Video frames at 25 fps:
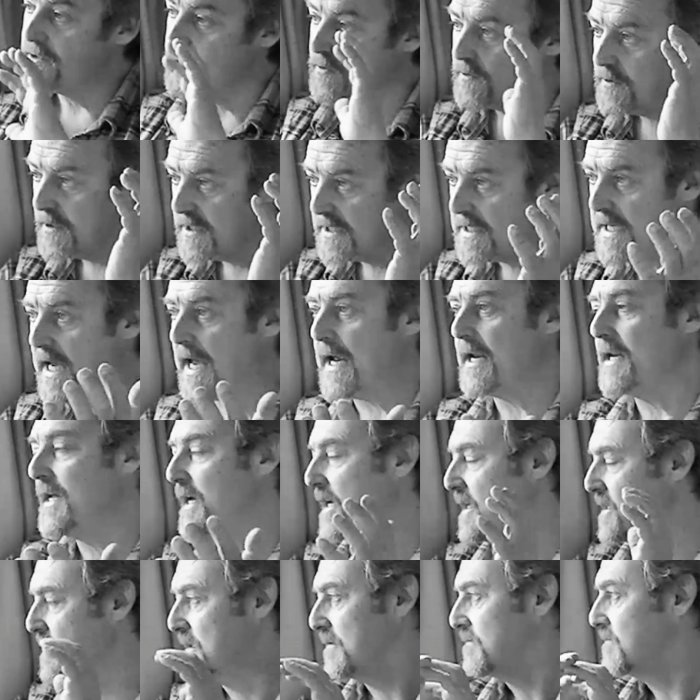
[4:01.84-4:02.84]
all the
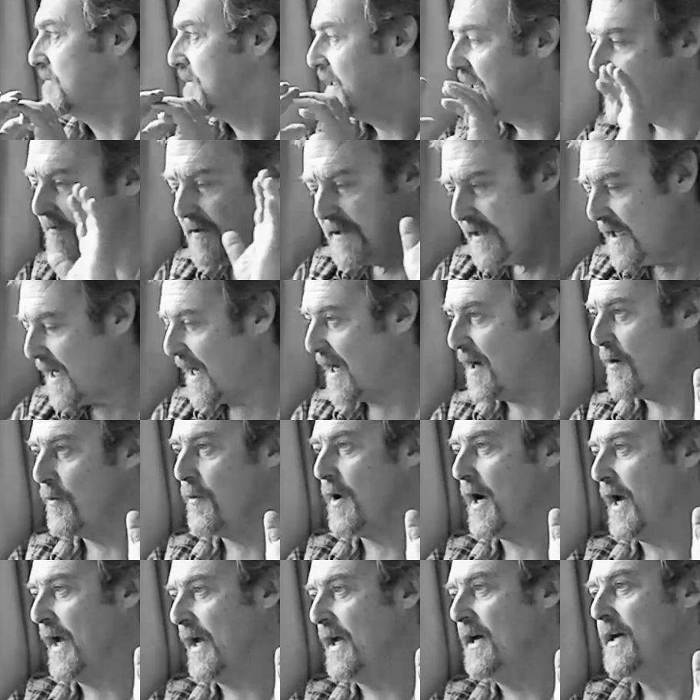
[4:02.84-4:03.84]
techniques. I've given that
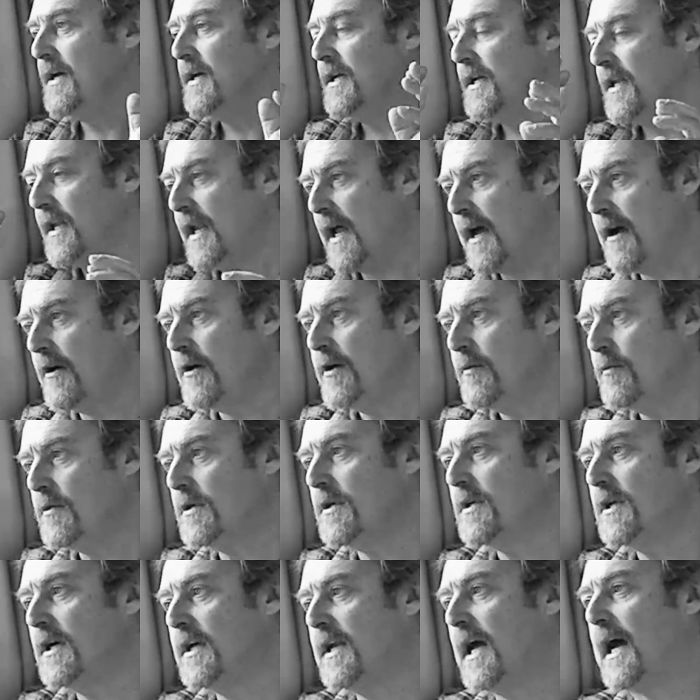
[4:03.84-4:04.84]
away. Now you want to
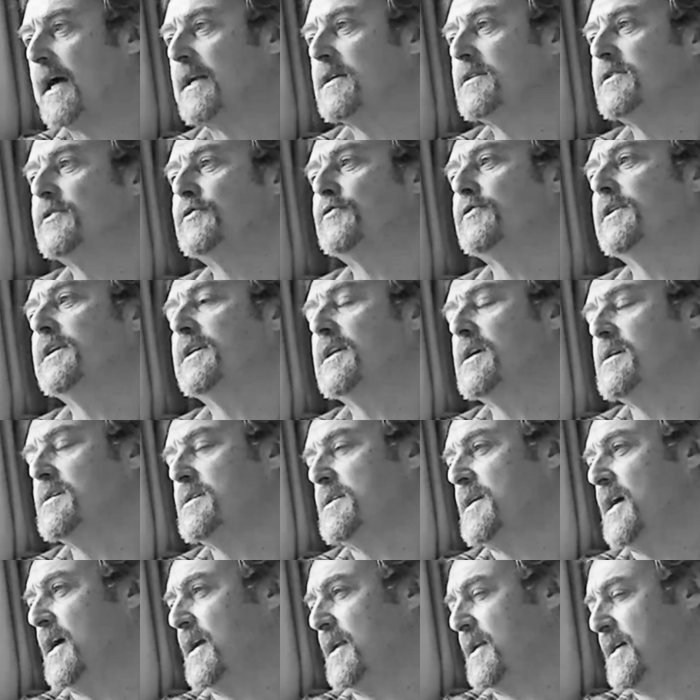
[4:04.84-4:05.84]
learn how to string those
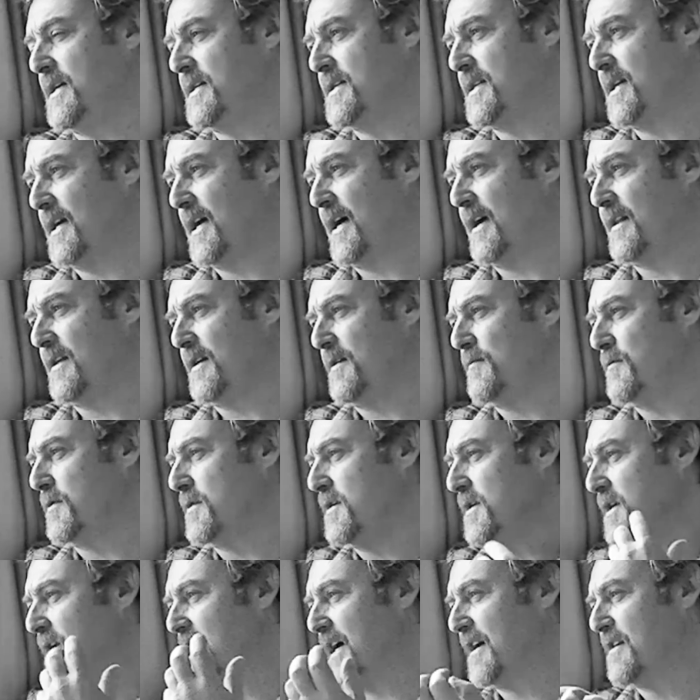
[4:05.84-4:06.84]
techniques together. You want to
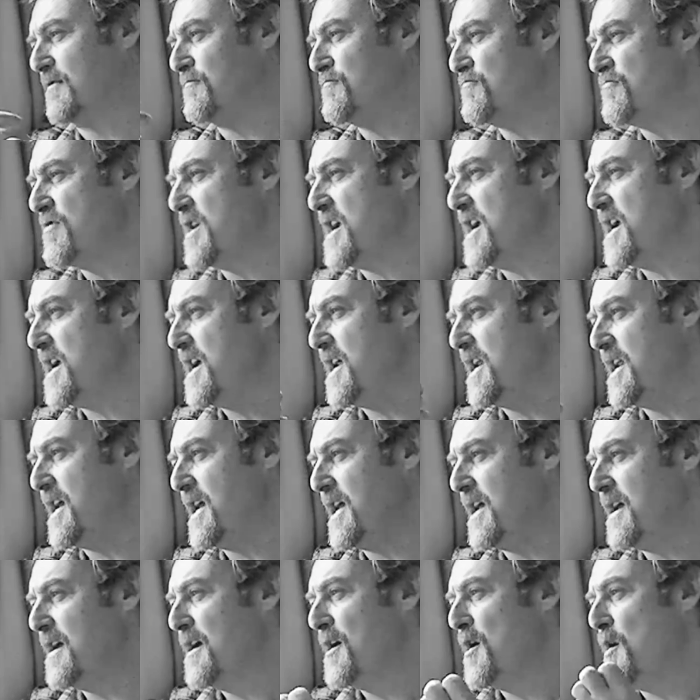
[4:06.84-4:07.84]
learn how to
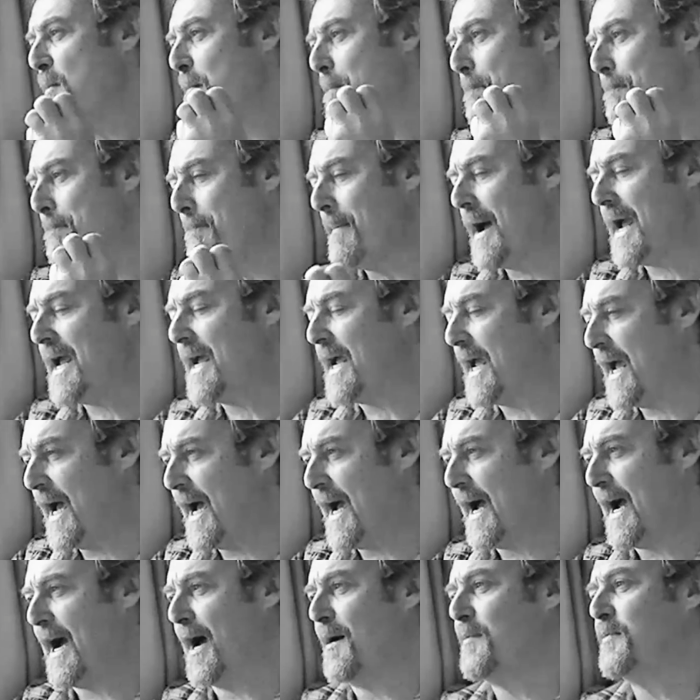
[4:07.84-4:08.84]
really make it
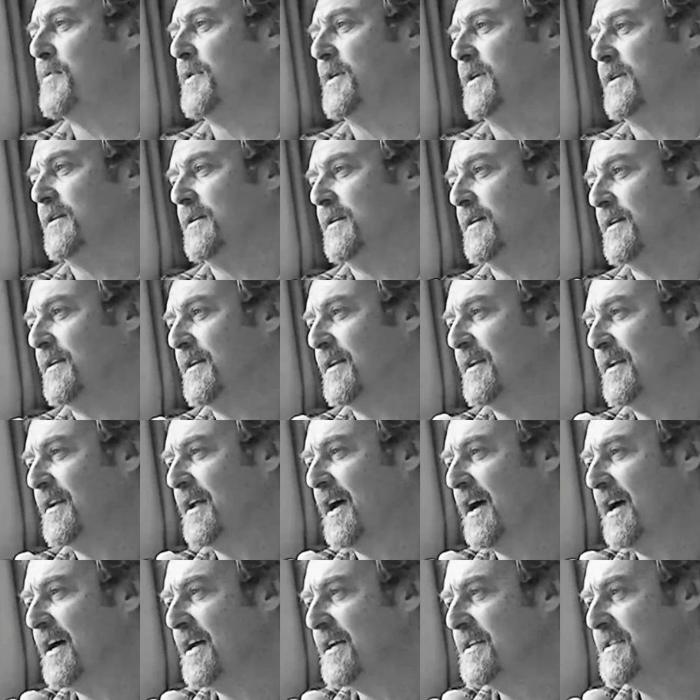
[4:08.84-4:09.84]
happen.
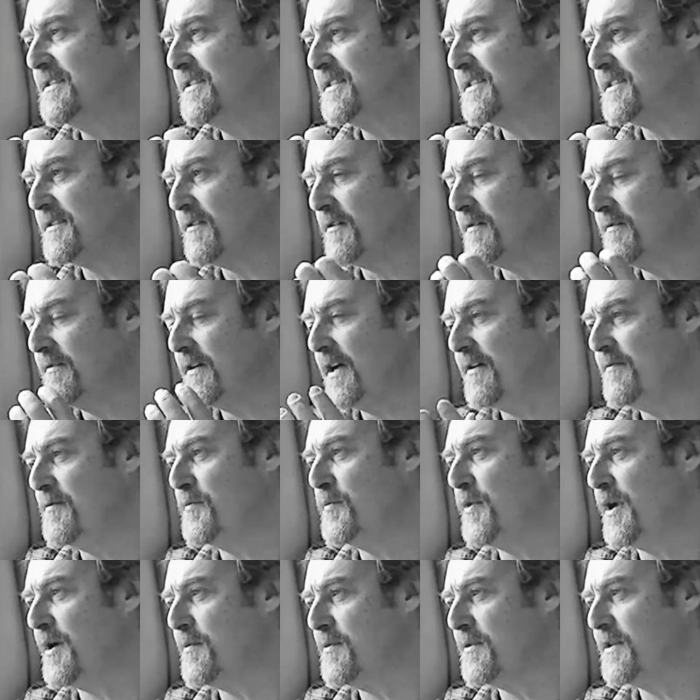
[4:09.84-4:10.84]
So I've given
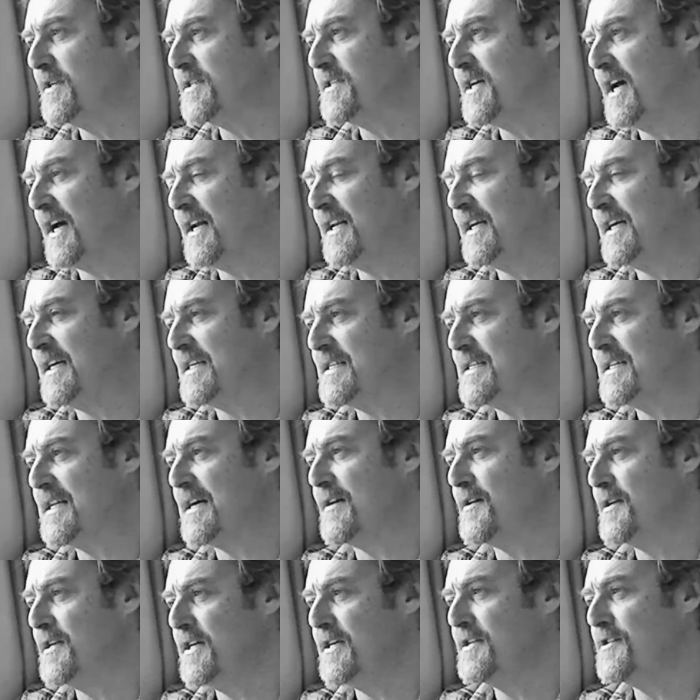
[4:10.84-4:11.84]
people the techniques. Now
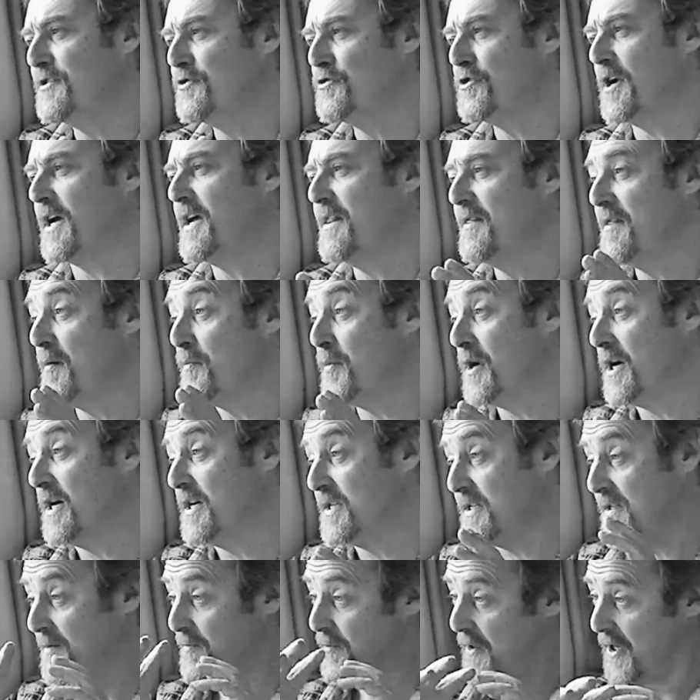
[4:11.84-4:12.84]
I need to train the
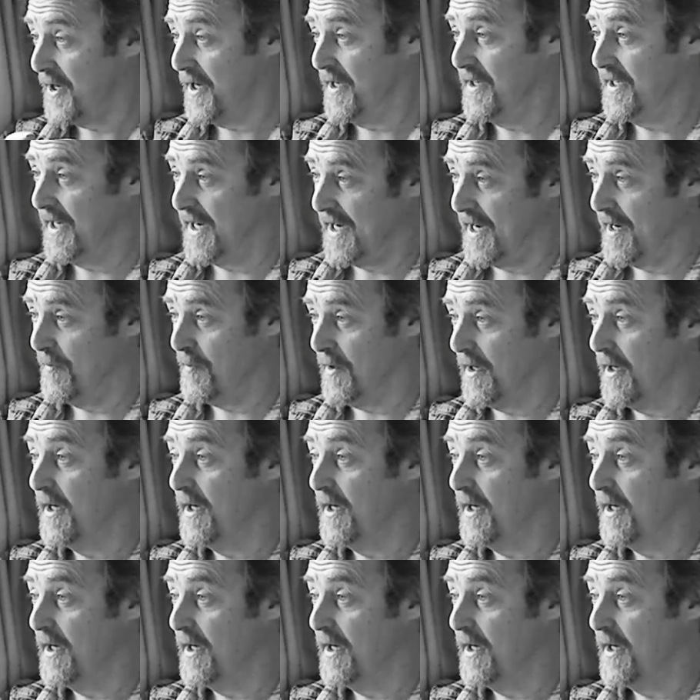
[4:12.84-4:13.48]
person behind the camera.